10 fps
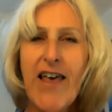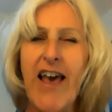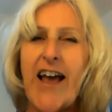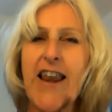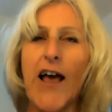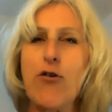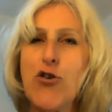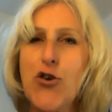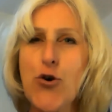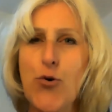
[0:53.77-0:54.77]
and how
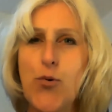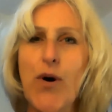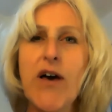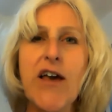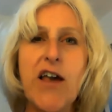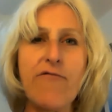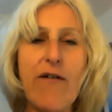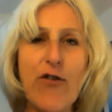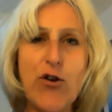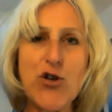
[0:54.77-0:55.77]
you can
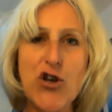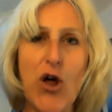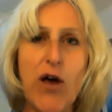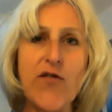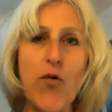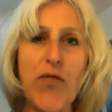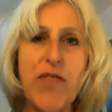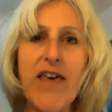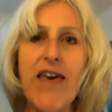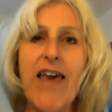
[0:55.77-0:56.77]
revolutionize your
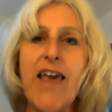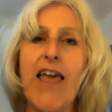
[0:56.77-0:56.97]
thinking